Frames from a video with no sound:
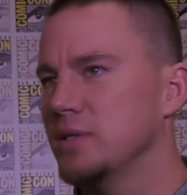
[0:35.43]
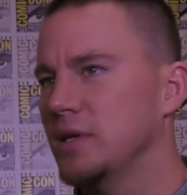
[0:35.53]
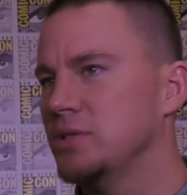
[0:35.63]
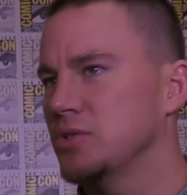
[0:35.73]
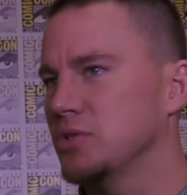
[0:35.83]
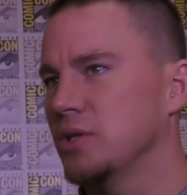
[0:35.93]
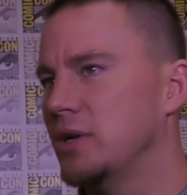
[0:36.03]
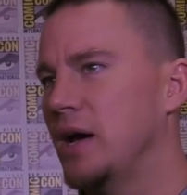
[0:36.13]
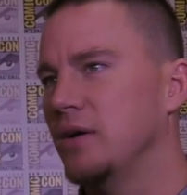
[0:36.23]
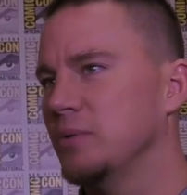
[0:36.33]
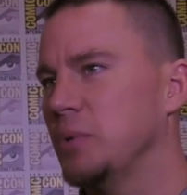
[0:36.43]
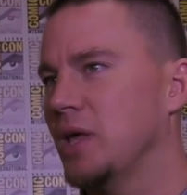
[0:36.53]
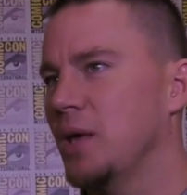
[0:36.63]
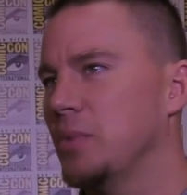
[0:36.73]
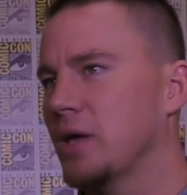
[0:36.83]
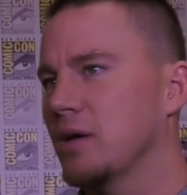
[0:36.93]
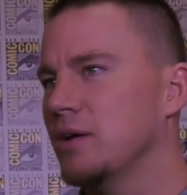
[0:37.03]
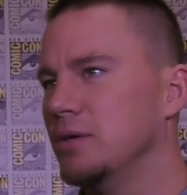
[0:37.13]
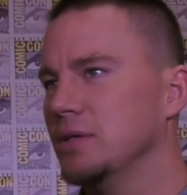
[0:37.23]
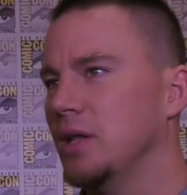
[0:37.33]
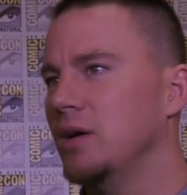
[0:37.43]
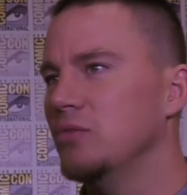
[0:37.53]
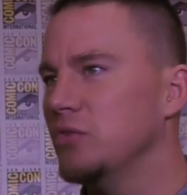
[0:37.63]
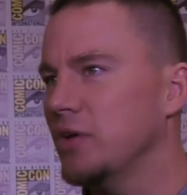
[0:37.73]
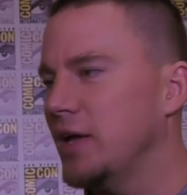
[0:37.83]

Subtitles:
it just stood out and became like a cult love.